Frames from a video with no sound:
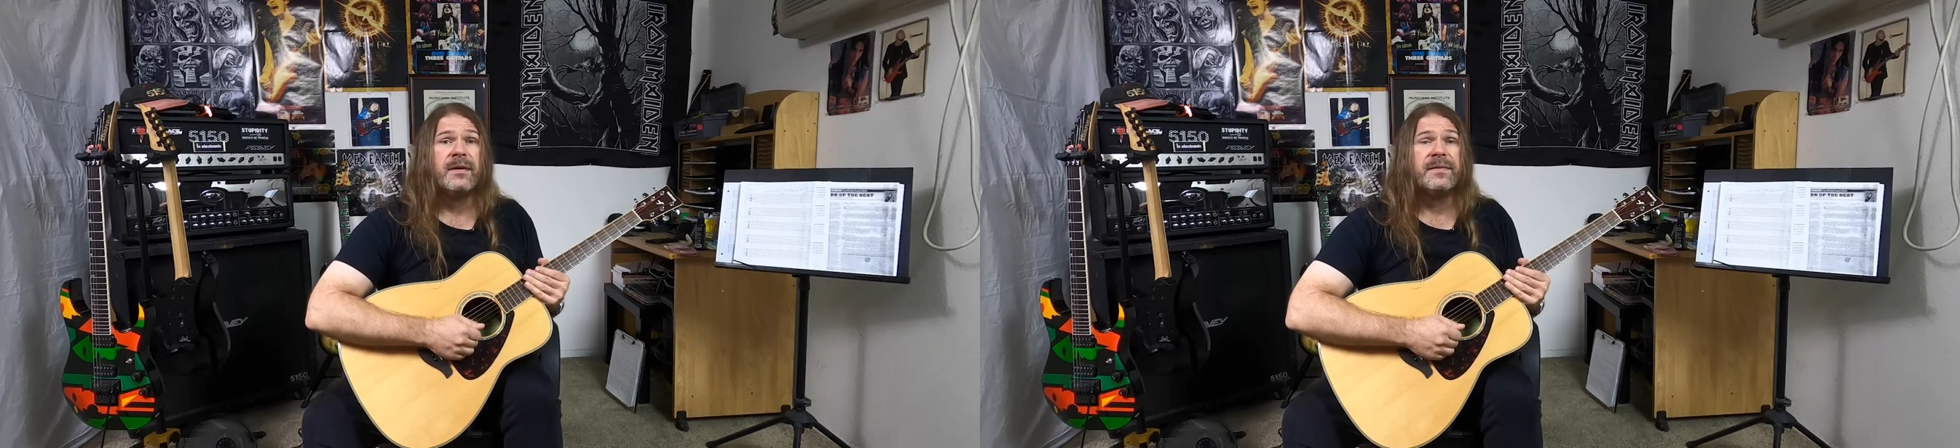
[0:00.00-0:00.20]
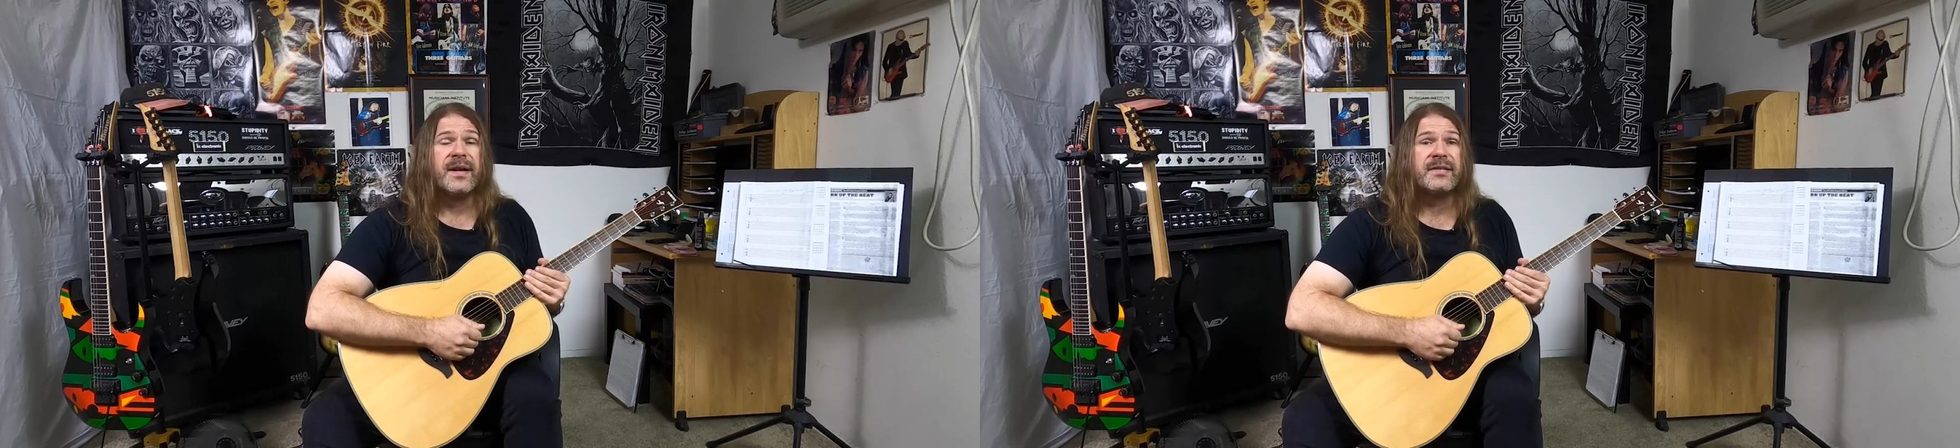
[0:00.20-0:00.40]

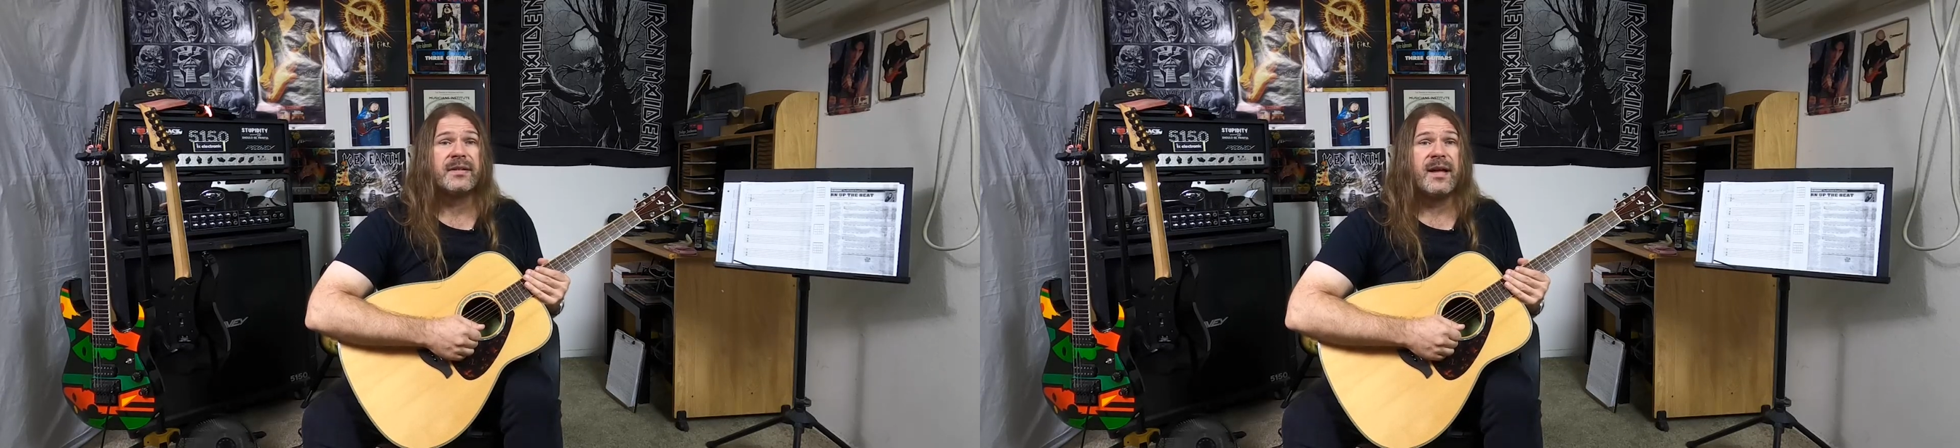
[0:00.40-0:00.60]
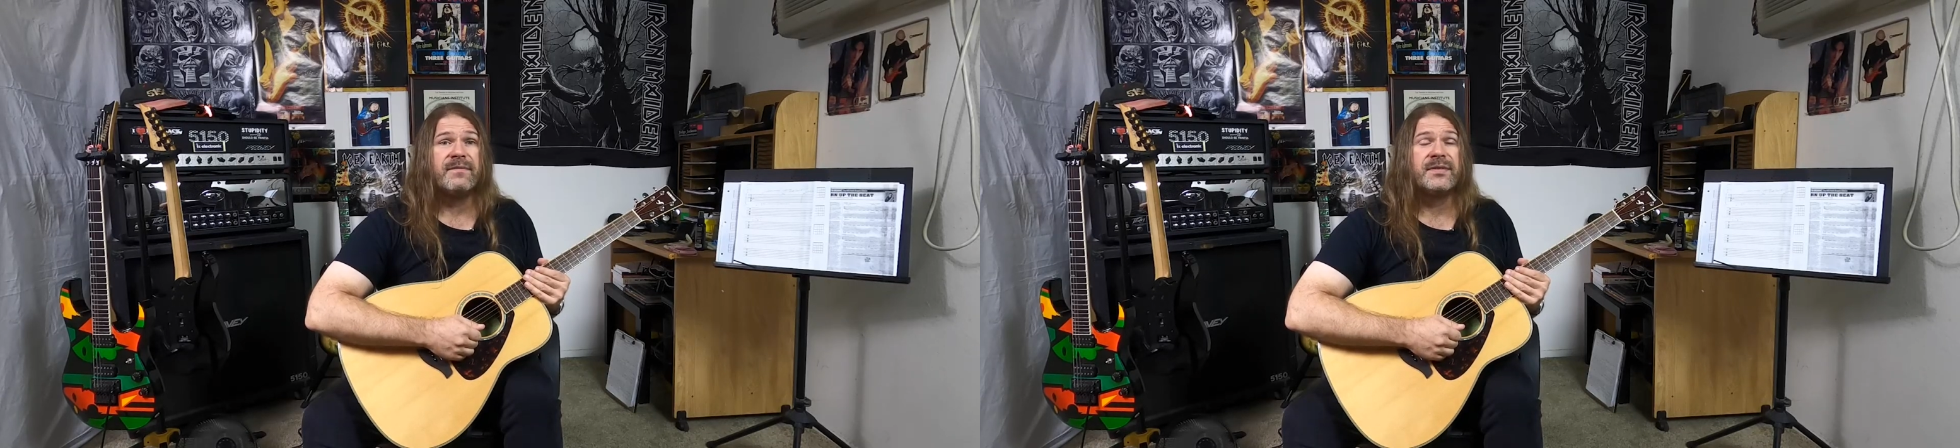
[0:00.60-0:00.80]
thanks a
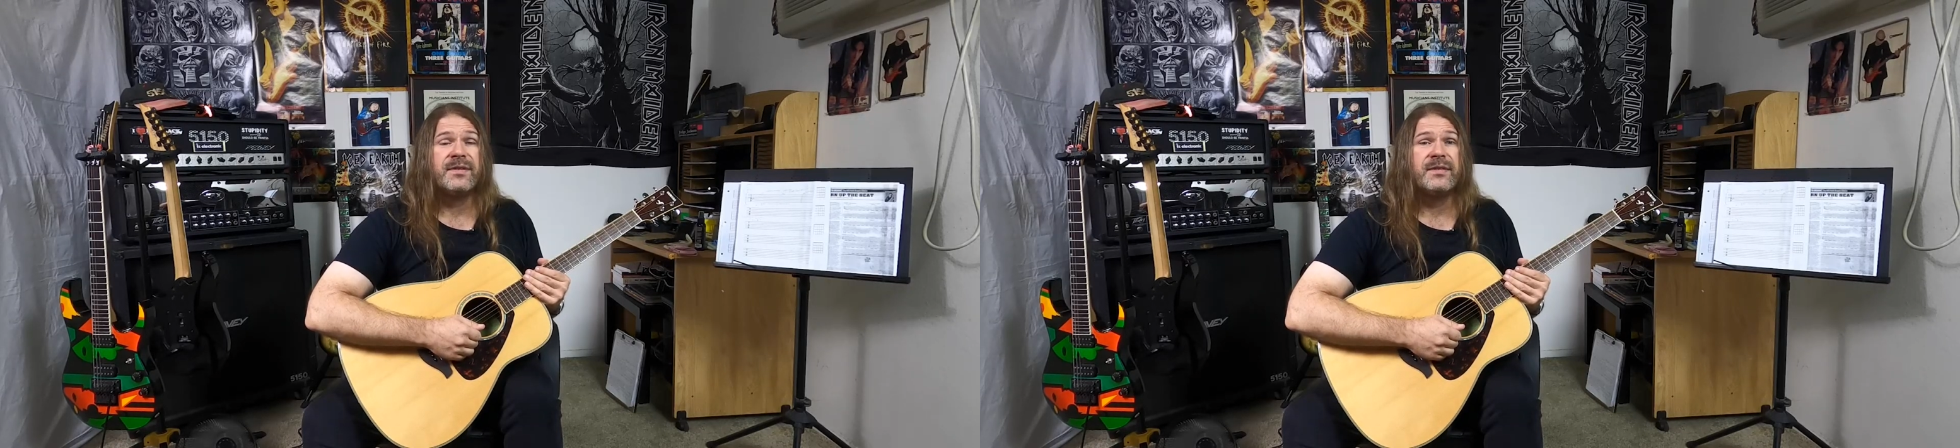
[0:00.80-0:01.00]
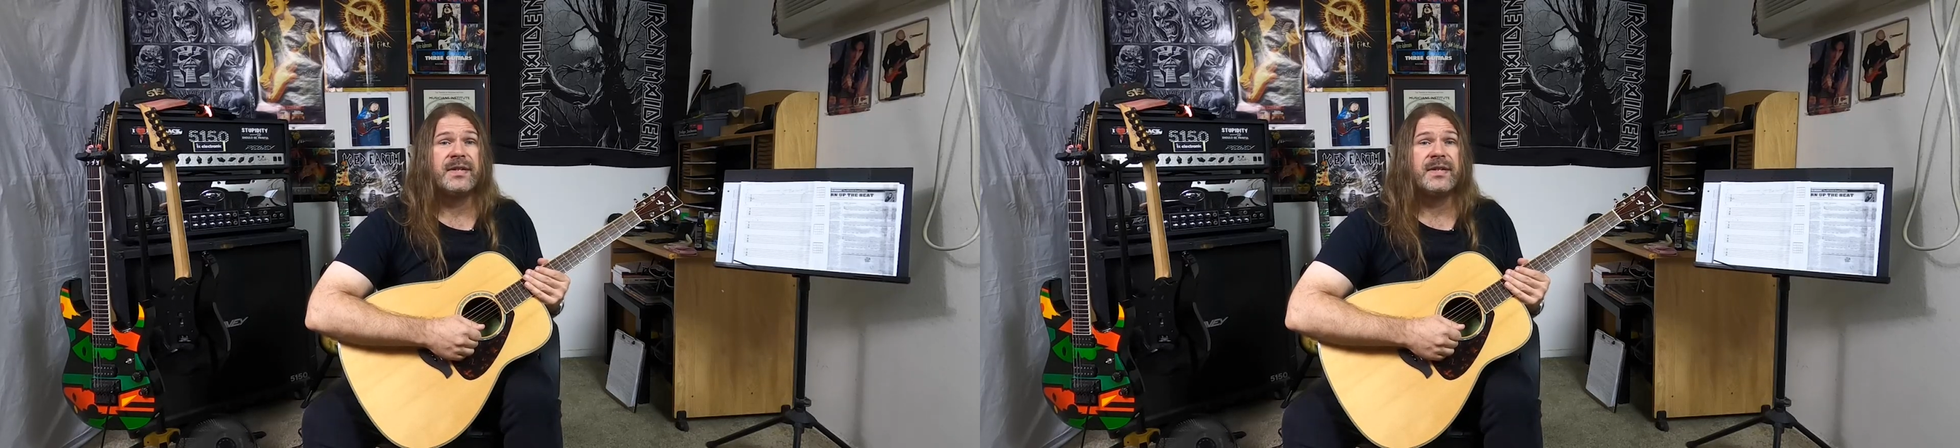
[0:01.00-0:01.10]
lot for tuning